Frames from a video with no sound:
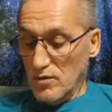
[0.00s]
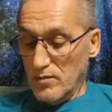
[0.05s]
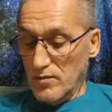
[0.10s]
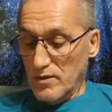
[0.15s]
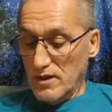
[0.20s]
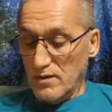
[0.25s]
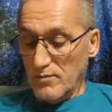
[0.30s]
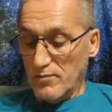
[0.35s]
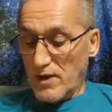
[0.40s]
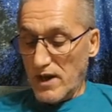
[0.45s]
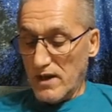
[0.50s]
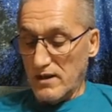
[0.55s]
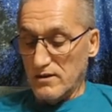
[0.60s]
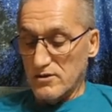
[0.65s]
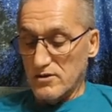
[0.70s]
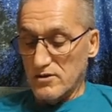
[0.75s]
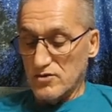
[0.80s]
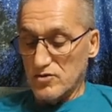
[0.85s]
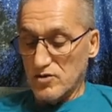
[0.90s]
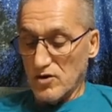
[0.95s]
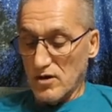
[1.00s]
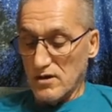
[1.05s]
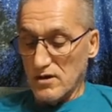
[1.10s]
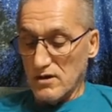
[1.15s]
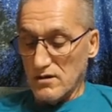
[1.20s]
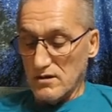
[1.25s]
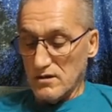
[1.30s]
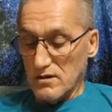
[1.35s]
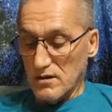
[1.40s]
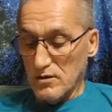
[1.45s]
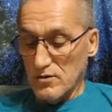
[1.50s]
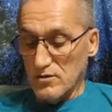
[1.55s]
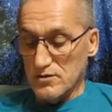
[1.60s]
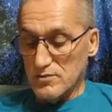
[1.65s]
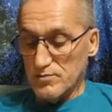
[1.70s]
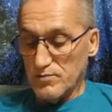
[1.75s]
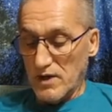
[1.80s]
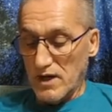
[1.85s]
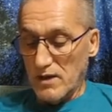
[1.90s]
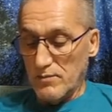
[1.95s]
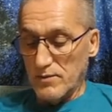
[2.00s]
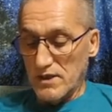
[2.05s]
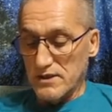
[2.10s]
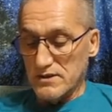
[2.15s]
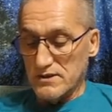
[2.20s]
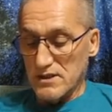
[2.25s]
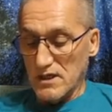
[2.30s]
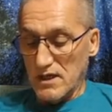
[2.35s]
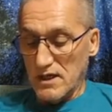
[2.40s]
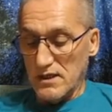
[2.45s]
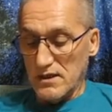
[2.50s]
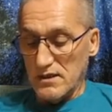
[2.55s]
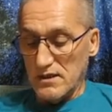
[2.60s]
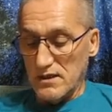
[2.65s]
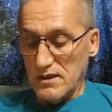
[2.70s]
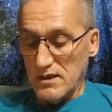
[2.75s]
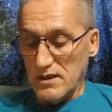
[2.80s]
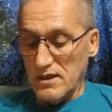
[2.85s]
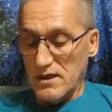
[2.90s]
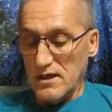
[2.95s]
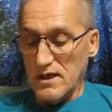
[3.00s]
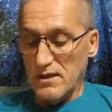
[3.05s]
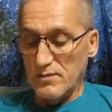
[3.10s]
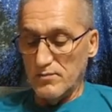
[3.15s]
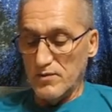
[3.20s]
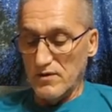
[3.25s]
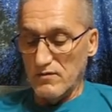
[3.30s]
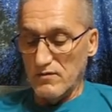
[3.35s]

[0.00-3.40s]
and the panther trotted close by my side. He had been